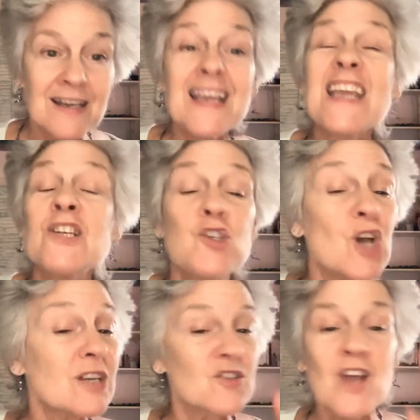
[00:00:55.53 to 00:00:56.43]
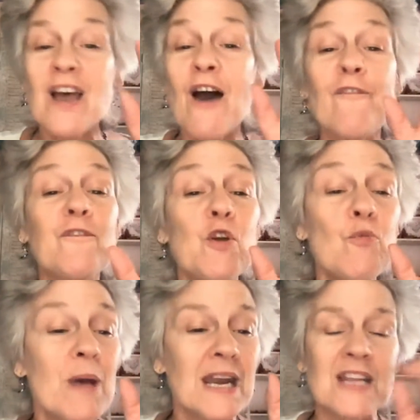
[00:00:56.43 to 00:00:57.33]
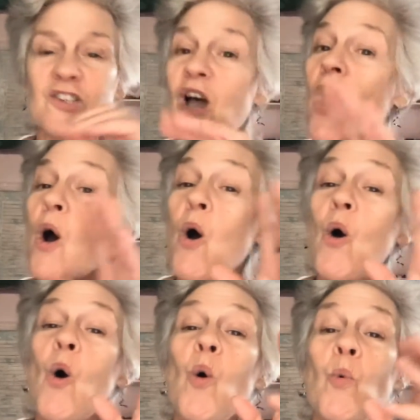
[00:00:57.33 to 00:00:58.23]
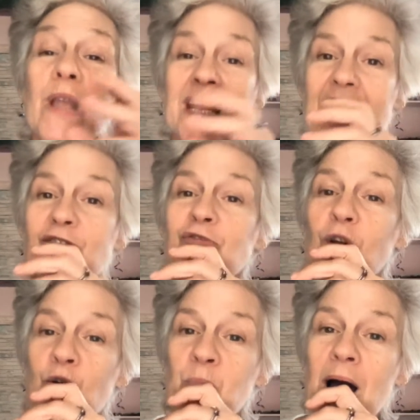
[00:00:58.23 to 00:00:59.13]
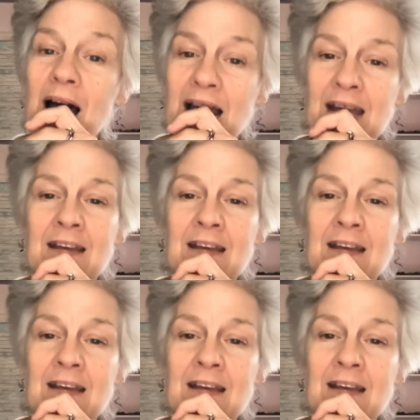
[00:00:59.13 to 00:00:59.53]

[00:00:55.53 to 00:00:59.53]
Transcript: In just a few minutes, a whole week had flown by.